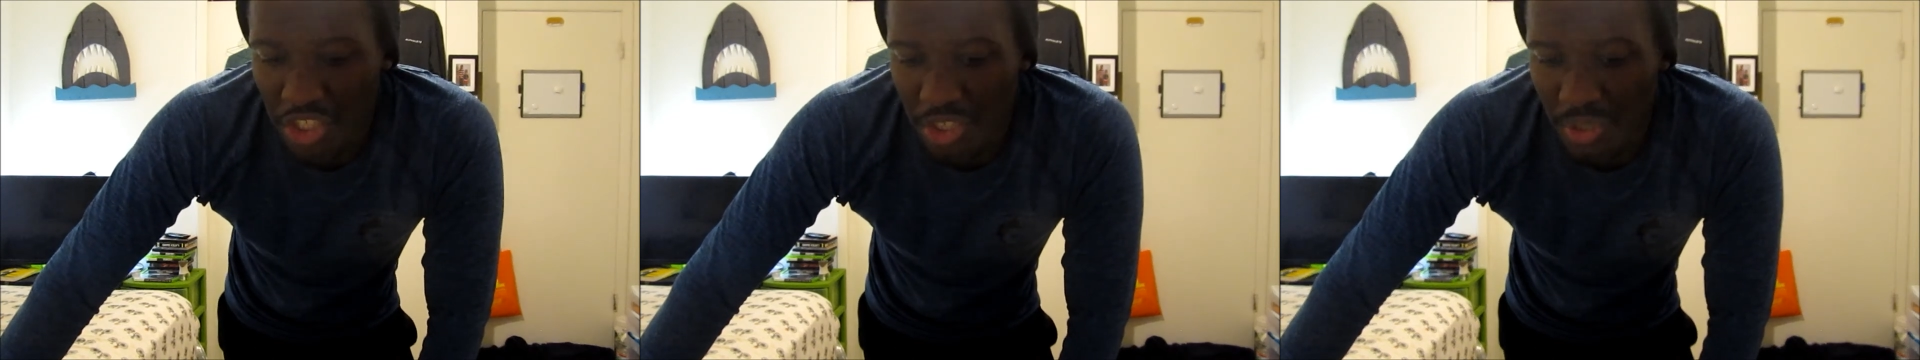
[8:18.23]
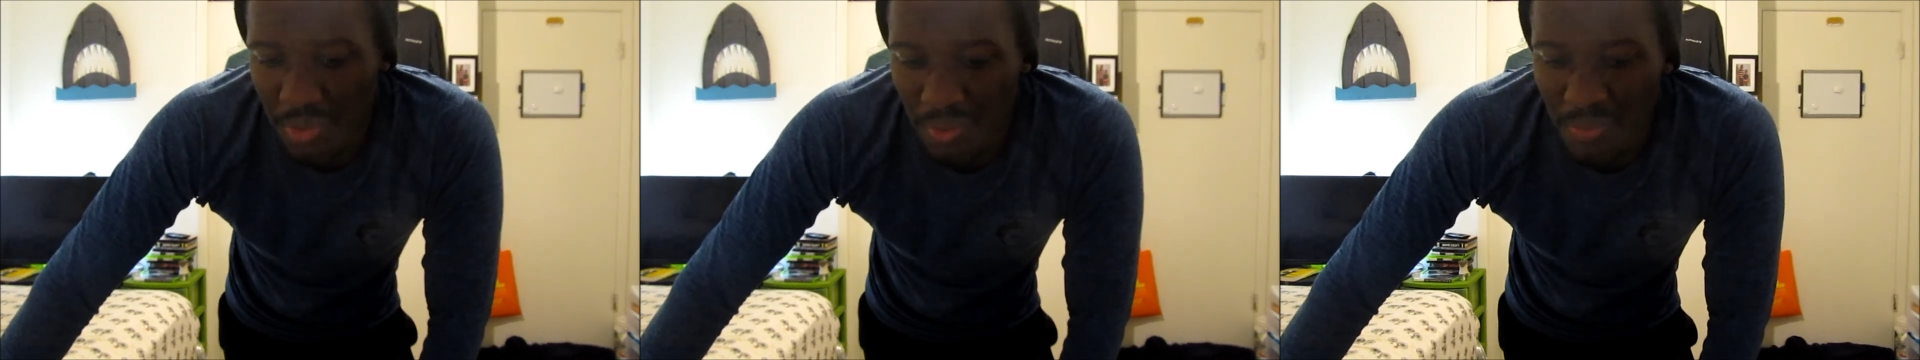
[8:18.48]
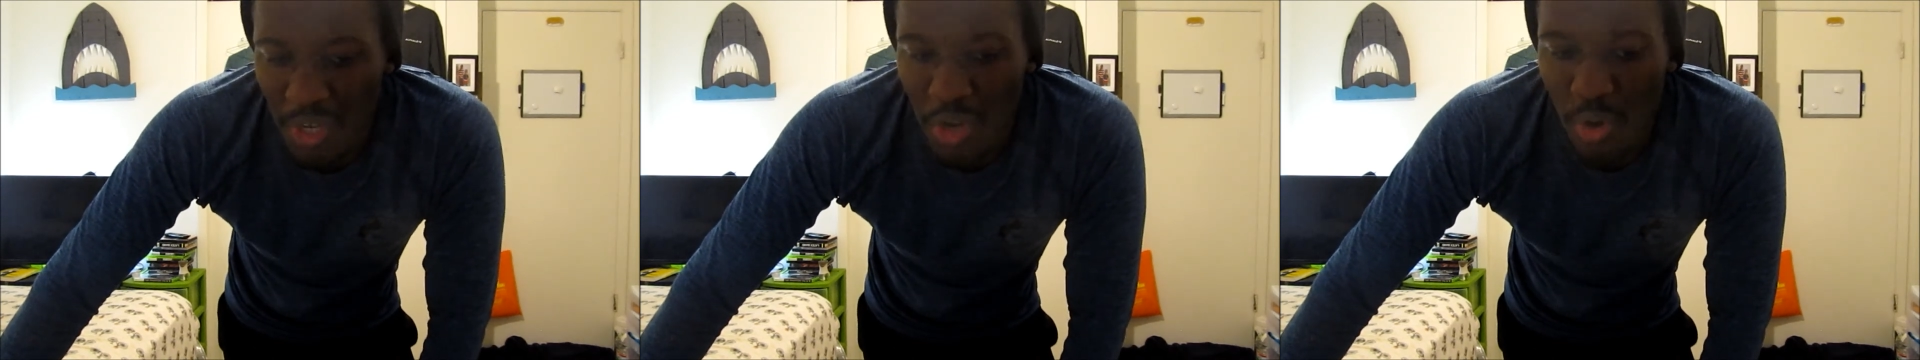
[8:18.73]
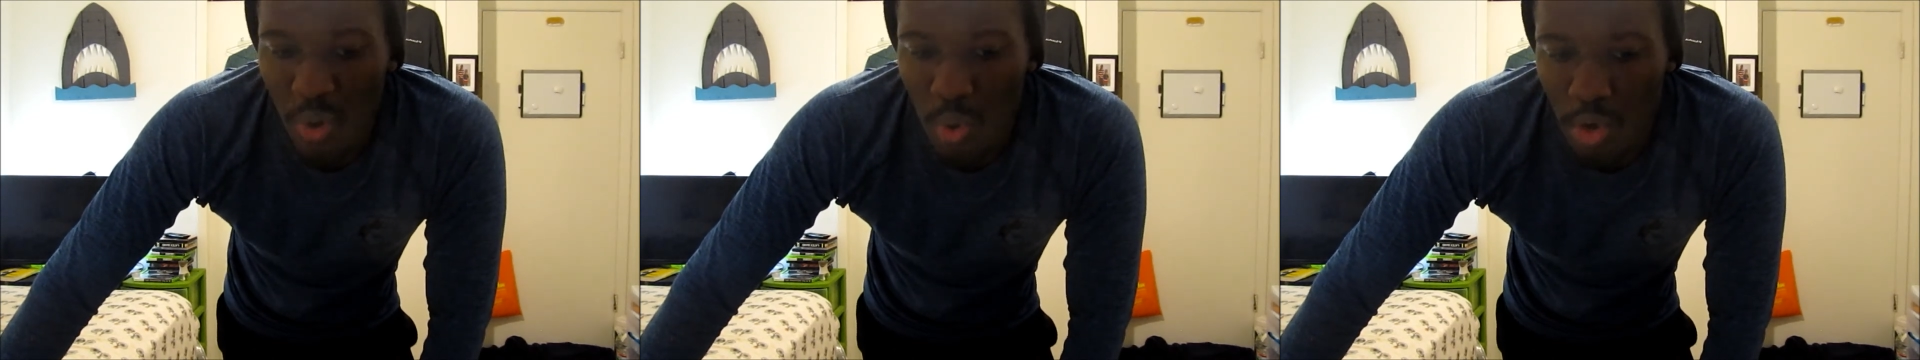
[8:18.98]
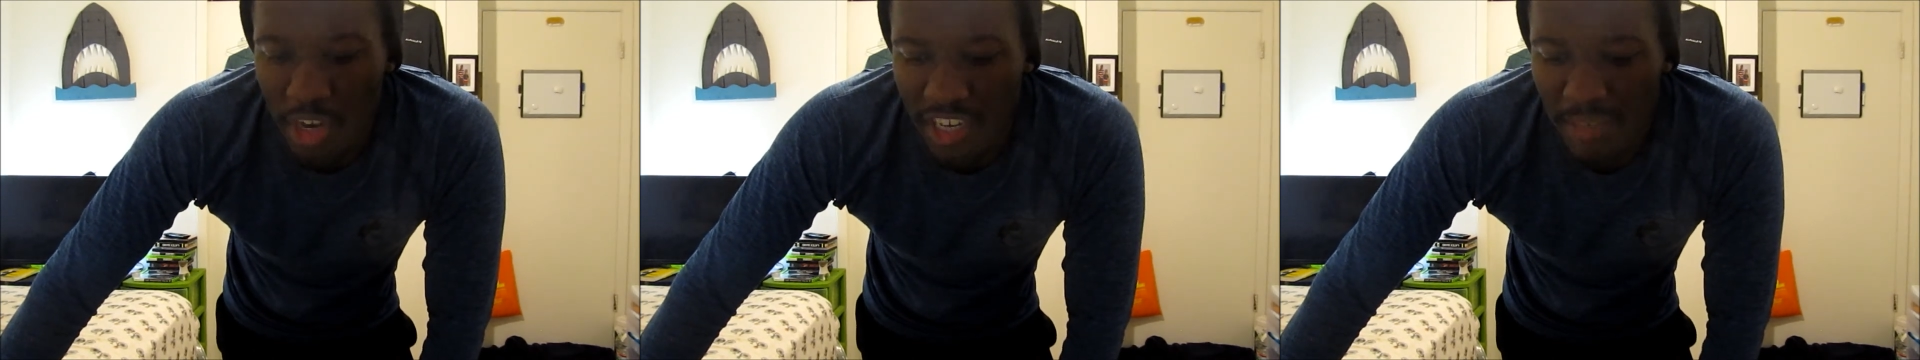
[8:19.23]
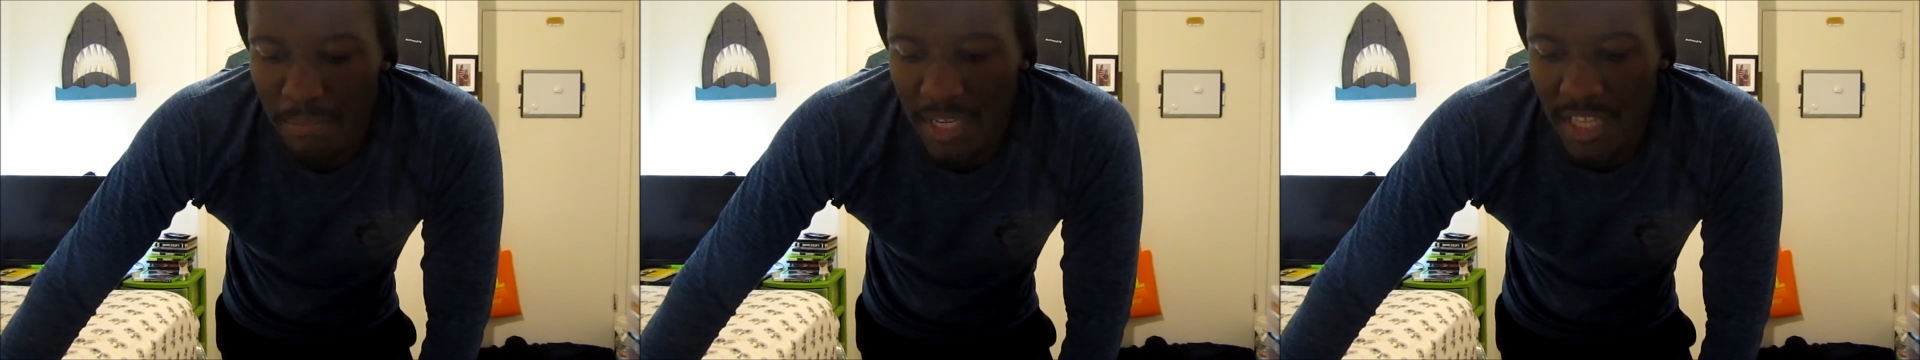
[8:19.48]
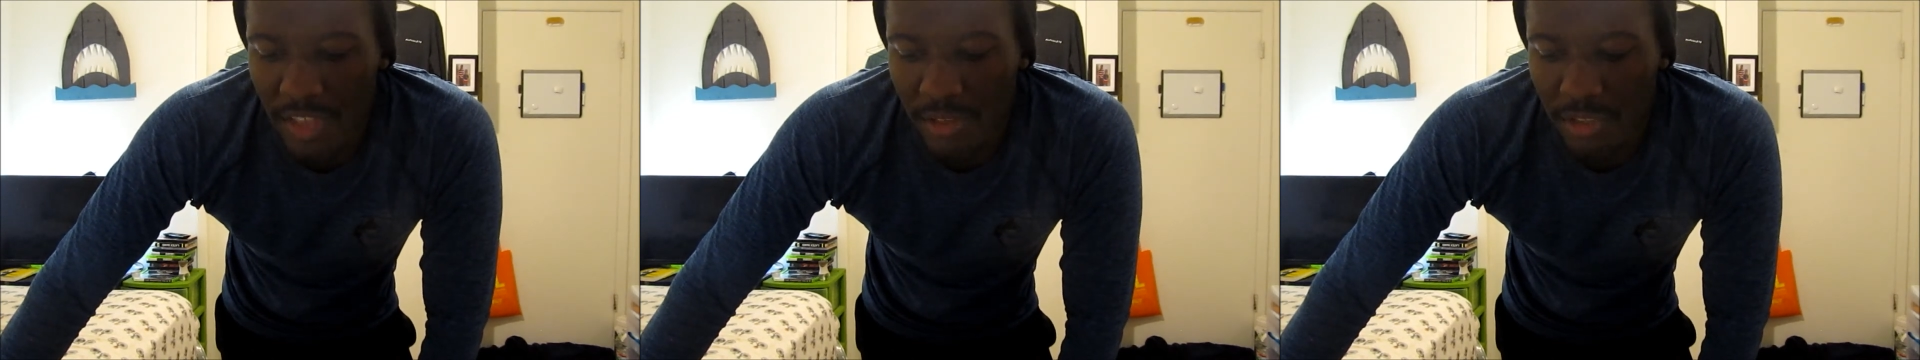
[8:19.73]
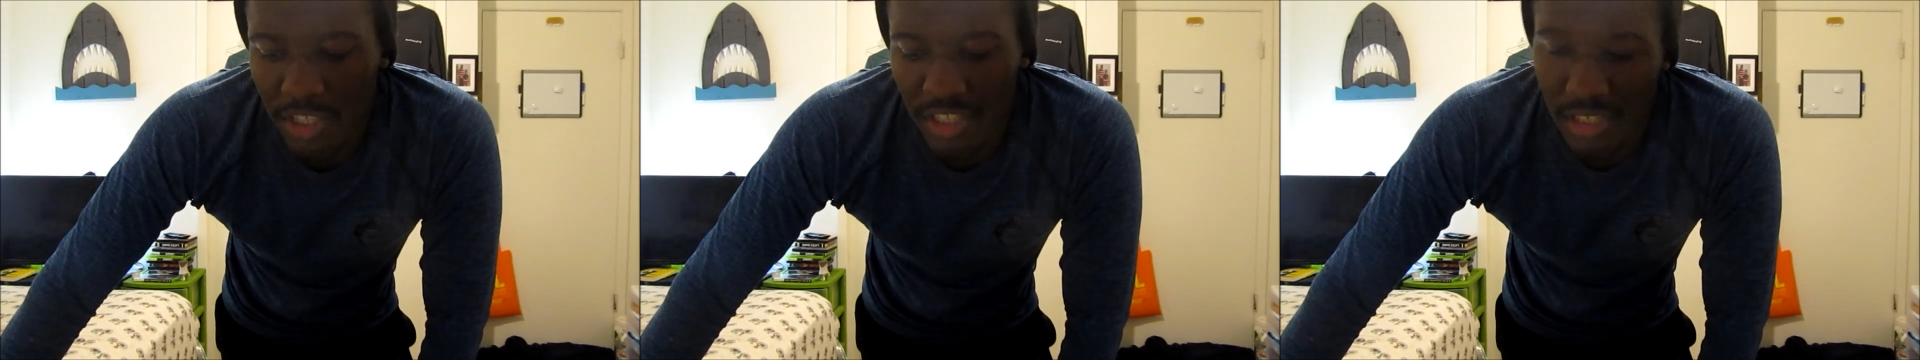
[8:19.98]
issue, or it could be that
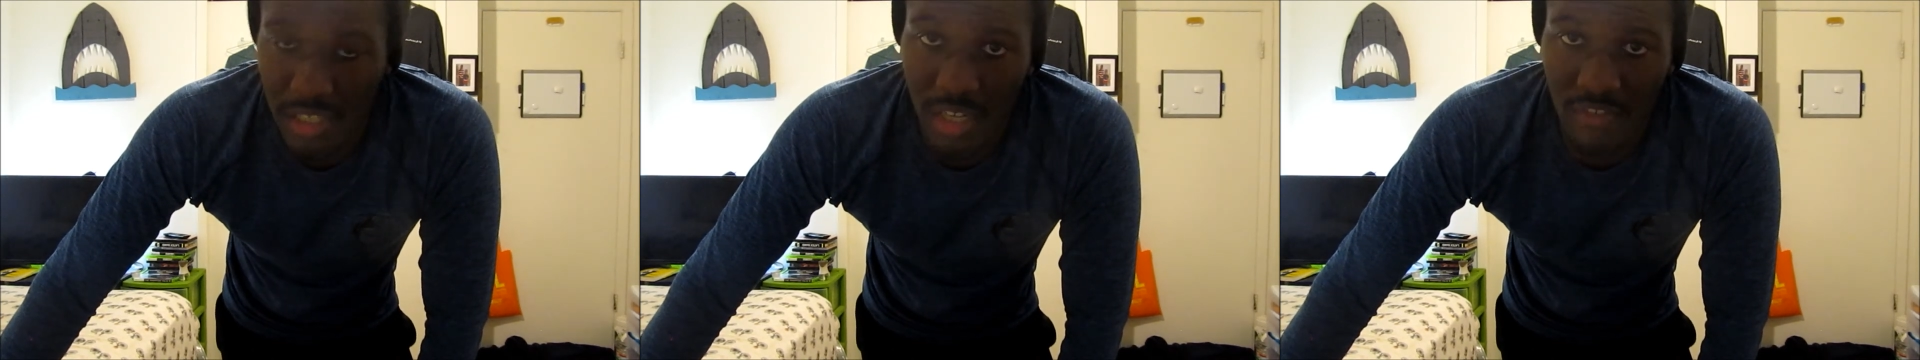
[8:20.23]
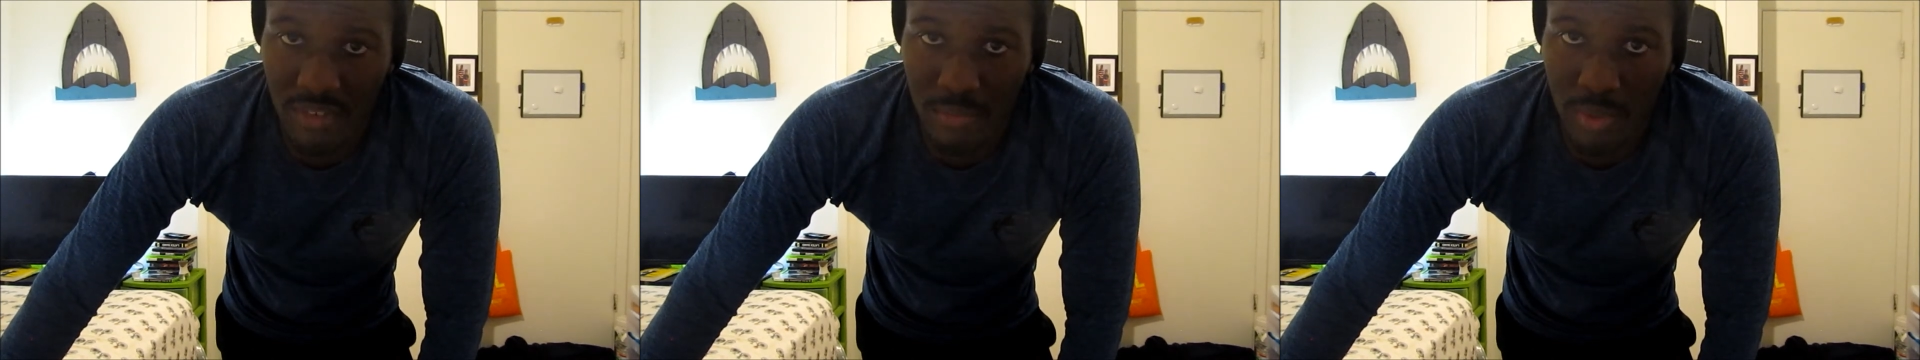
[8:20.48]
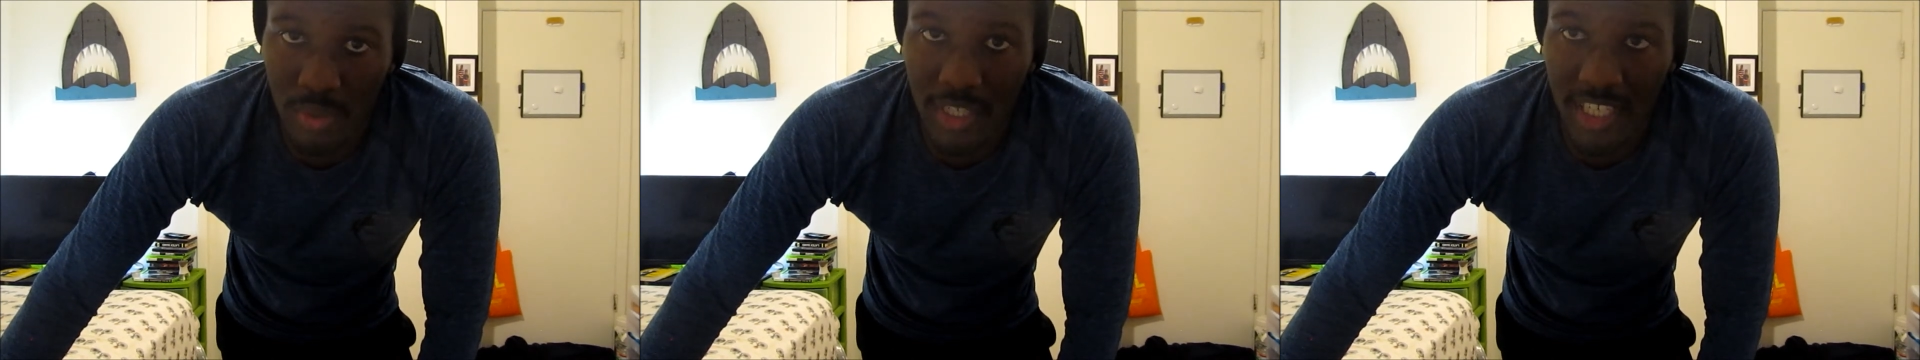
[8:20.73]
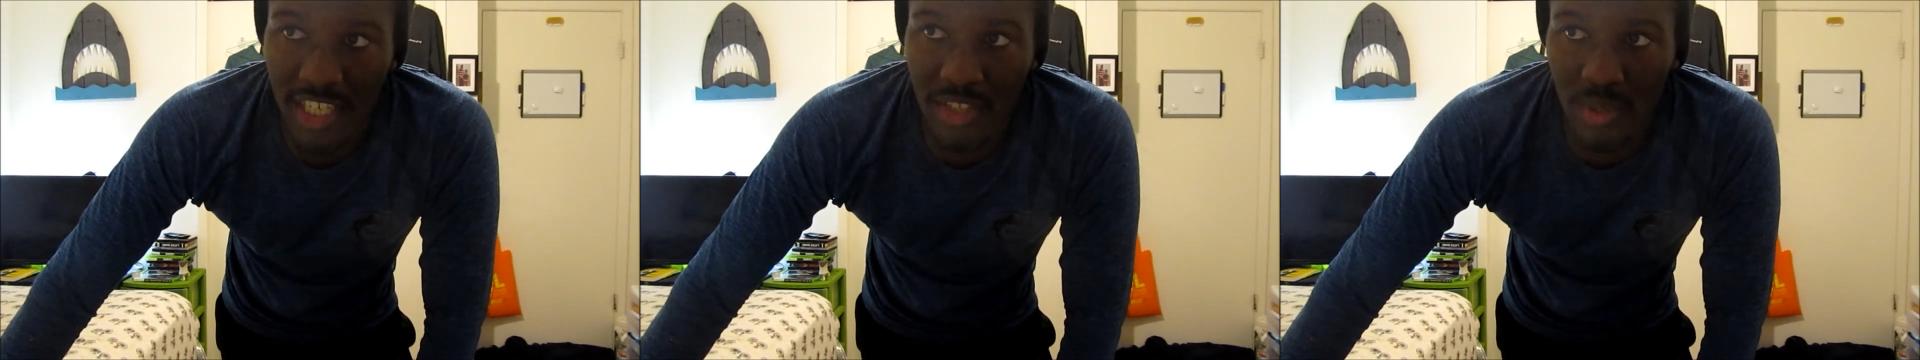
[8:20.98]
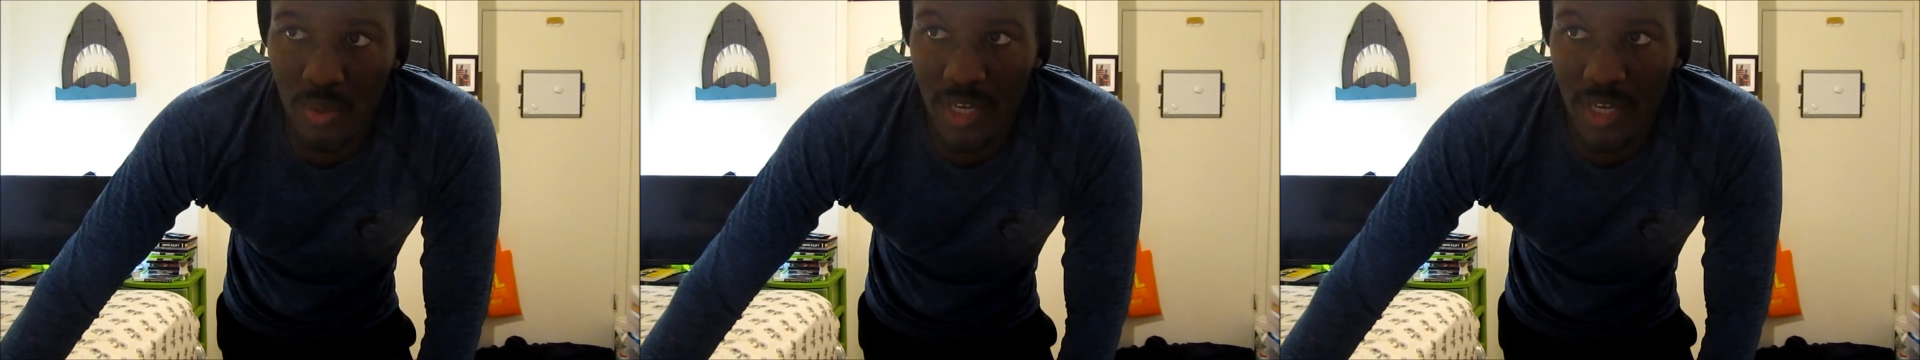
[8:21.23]
they're just uncomfortable. Either